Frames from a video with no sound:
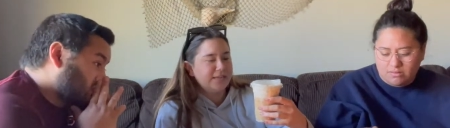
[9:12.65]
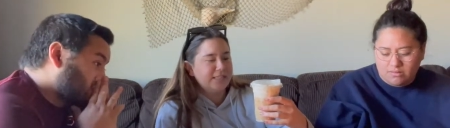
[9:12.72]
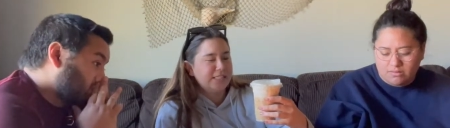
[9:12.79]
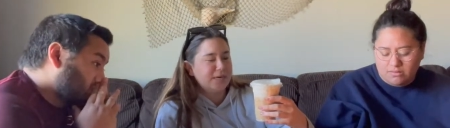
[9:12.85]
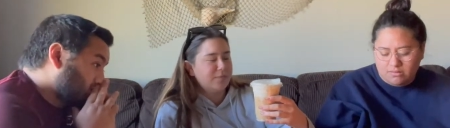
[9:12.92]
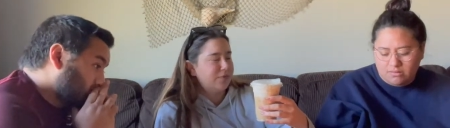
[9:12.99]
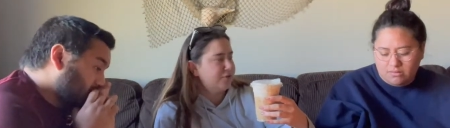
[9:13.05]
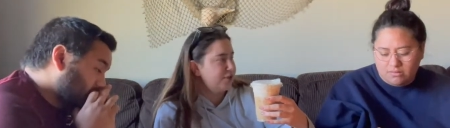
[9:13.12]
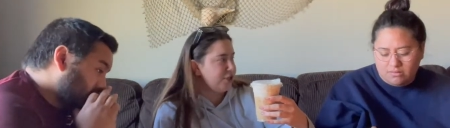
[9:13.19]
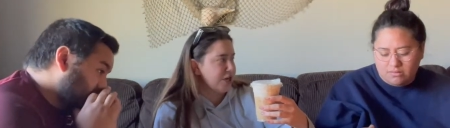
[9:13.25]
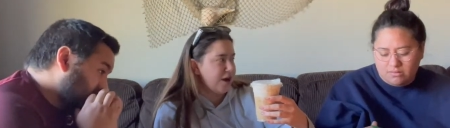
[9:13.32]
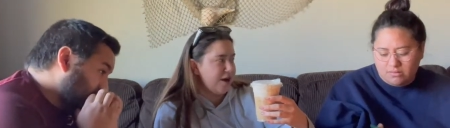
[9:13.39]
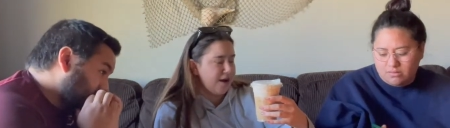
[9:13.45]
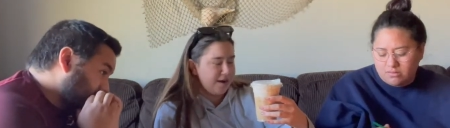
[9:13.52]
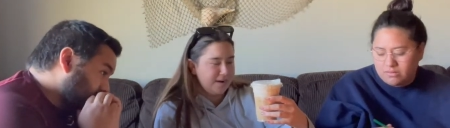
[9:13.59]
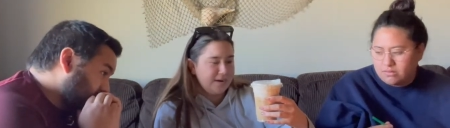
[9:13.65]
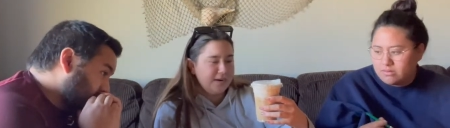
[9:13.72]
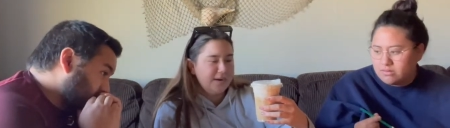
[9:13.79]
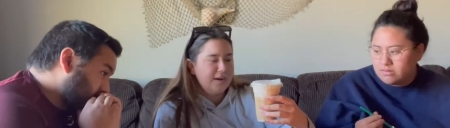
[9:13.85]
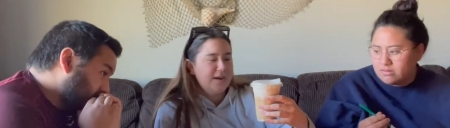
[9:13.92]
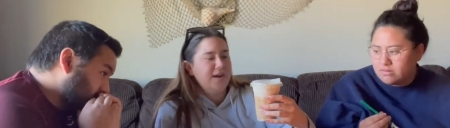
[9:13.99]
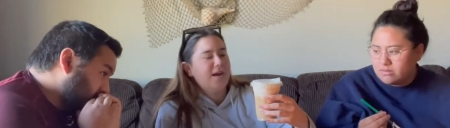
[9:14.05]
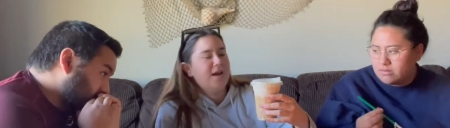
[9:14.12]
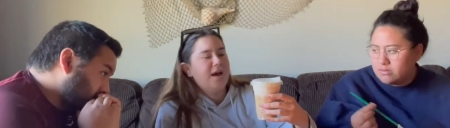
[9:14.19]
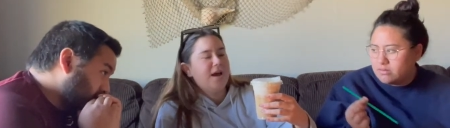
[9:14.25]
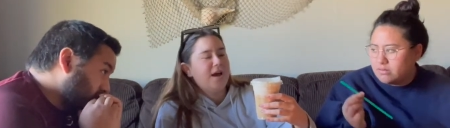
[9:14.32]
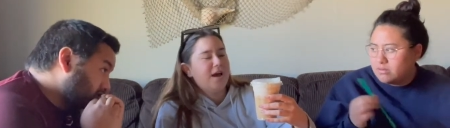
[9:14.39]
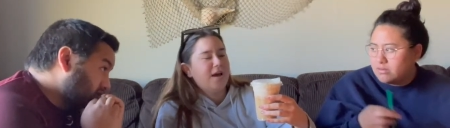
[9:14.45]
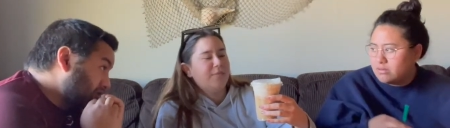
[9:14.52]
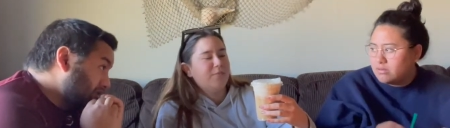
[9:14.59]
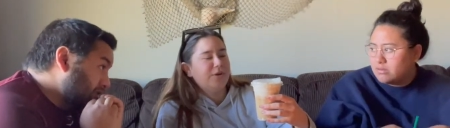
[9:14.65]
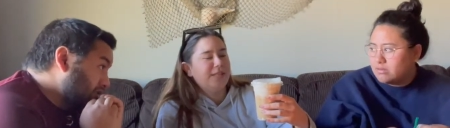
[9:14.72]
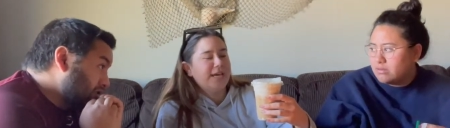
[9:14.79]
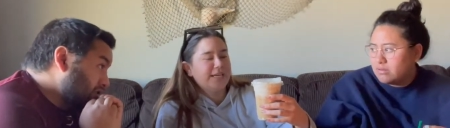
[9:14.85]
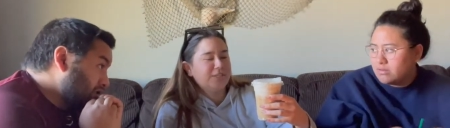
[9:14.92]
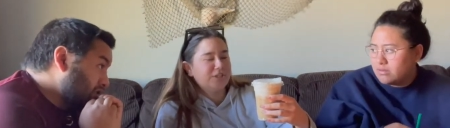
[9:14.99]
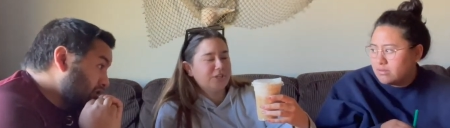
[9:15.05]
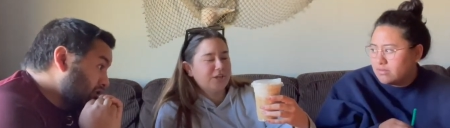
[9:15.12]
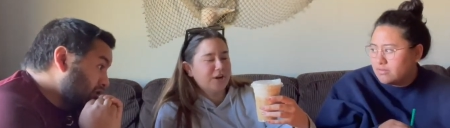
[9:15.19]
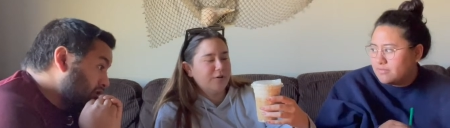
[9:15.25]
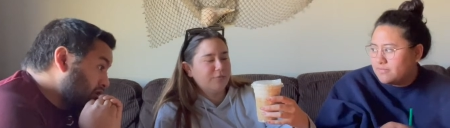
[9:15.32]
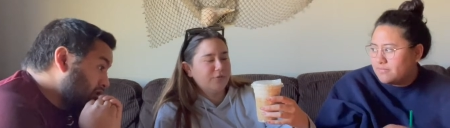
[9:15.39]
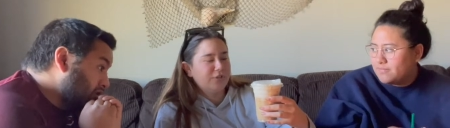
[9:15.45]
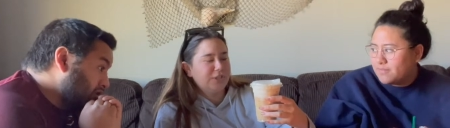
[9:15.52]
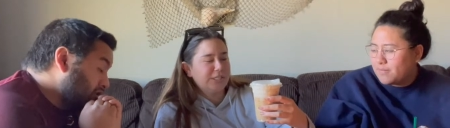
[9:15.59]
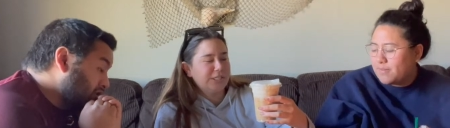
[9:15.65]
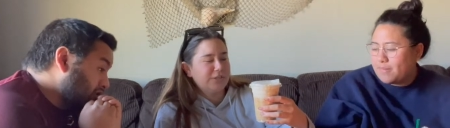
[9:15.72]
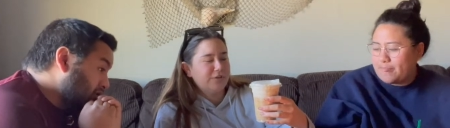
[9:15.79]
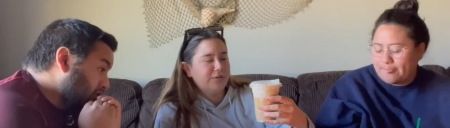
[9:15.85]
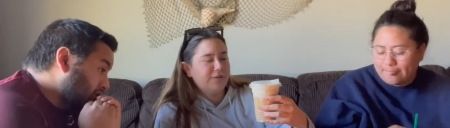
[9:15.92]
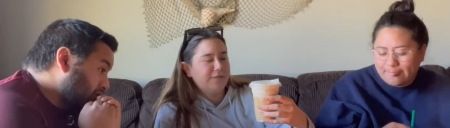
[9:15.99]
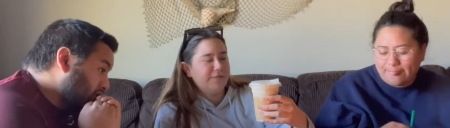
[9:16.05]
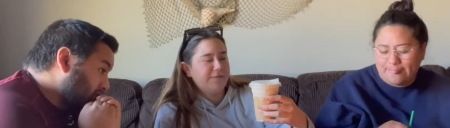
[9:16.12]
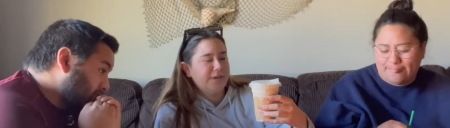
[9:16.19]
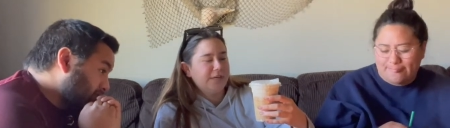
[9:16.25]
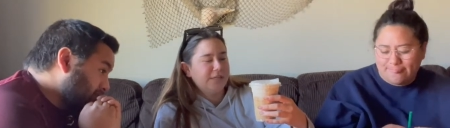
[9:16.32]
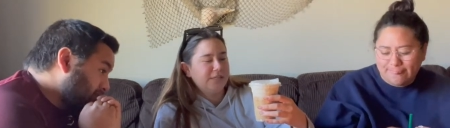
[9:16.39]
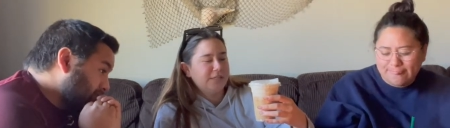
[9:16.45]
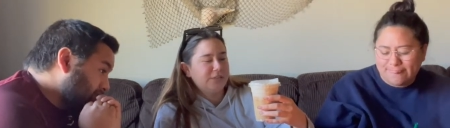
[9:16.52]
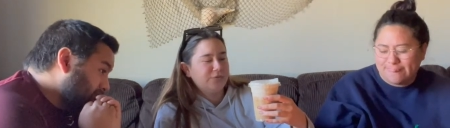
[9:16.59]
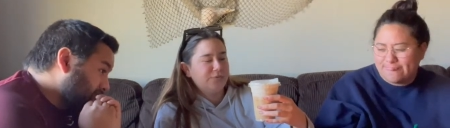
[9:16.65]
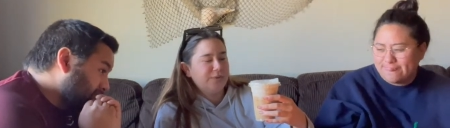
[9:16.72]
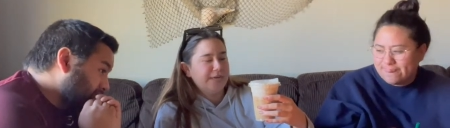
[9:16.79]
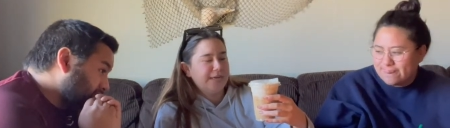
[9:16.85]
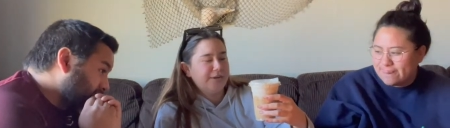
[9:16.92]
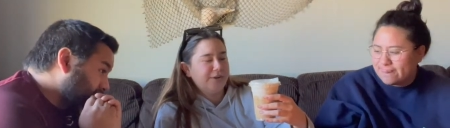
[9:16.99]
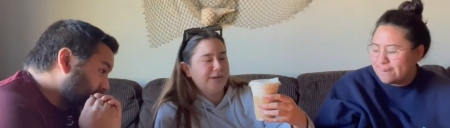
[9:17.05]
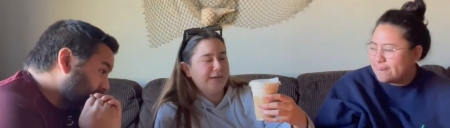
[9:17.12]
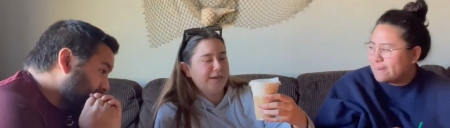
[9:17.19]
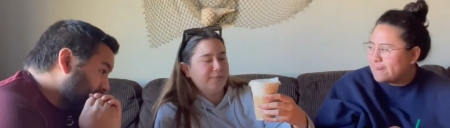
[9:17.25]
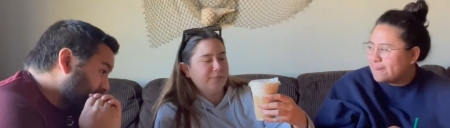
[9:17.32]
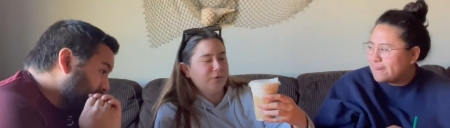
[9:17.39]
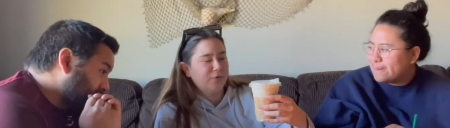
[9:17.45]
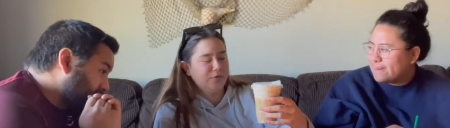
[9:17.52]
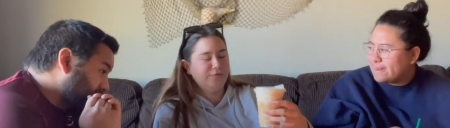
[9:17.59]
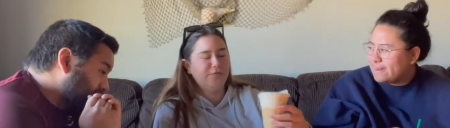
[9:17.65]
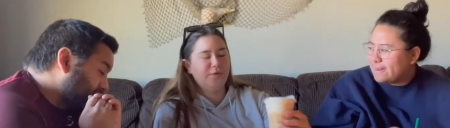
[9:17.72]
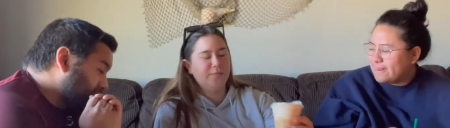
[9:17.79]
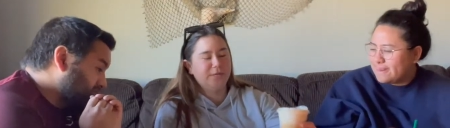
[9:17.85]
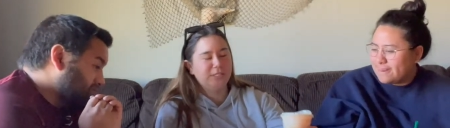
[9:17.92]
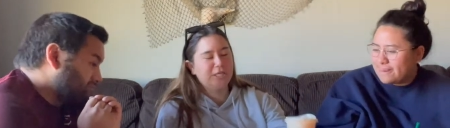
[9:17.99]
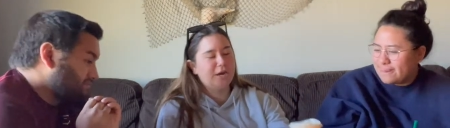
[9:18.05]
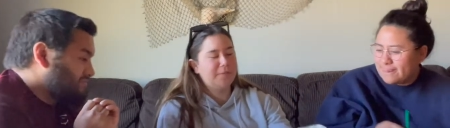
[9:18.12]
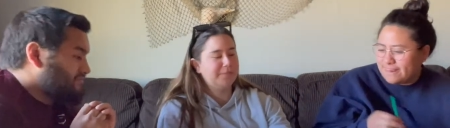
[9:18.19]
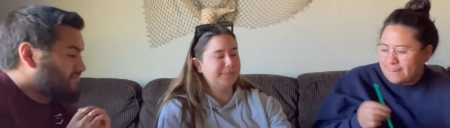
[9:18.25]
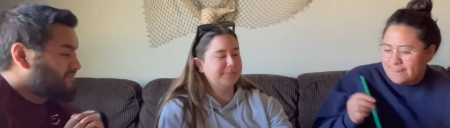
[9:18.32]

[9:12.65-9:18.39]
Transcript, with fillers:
Speaker 1: double shot um, with extra caramel drizzle, vanilla sweet cream, cold foam on top.